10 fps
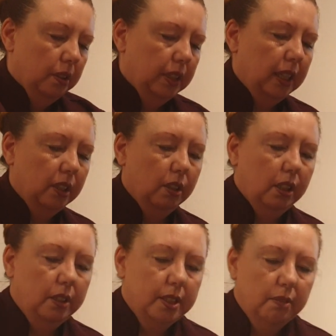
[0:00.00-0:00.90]
That
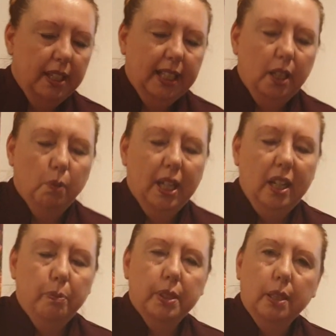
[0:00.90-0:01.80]
concludes the Reiki
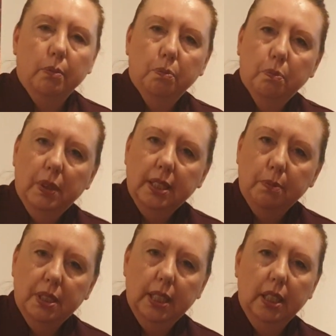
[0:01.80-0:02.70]
wave, but as
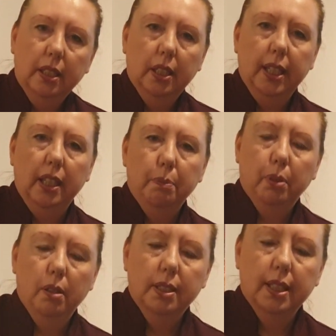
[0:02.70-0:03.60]
I'm still in the healing
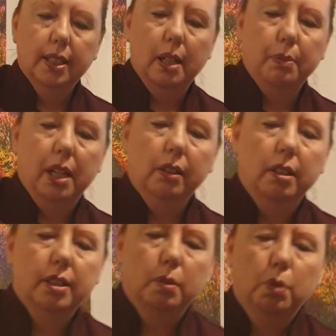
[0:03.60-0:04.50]
process, I'm now
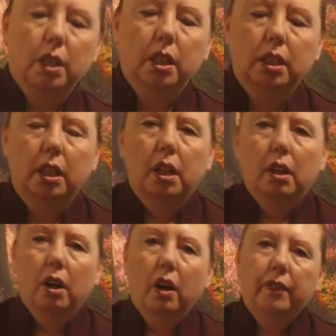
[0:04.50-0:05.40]
going to work
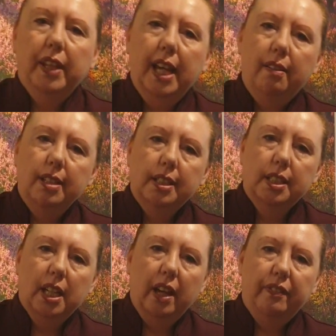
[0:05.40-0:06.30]
on the areas
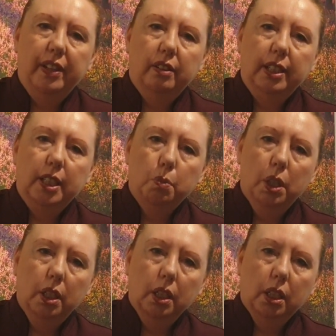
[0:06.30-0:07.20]
that I feel need
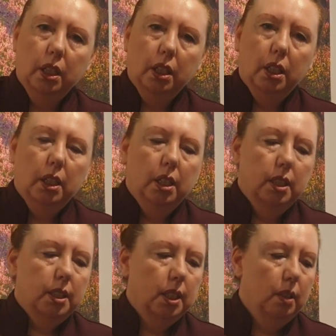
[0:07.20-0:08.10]
work.
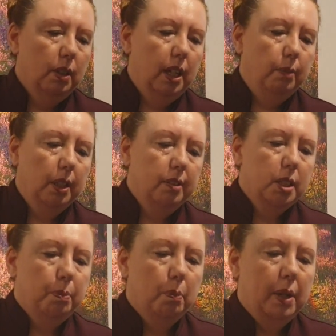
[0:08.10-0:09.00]
So I'm going to
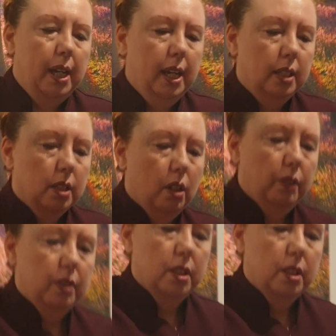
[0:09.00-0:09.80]
put my hand on the